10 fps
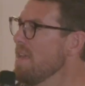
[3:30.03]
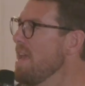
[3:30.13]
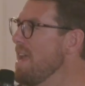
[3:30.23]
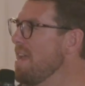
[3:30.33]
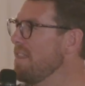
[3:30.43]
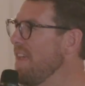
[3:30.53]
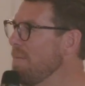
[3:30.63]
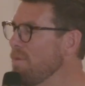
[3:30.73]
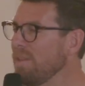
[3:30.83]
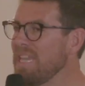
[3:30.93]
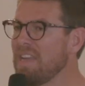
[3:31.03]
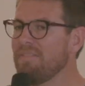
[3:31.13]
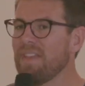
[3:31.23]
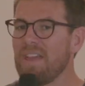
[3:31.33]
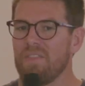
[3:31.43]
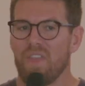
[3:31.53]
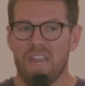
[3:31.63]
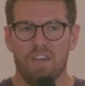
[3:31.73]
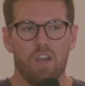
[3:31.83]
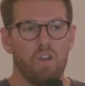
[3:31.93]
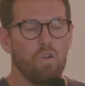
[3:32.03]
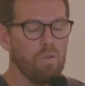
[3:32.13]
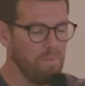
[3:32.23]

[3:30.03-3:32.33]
and they believe that they know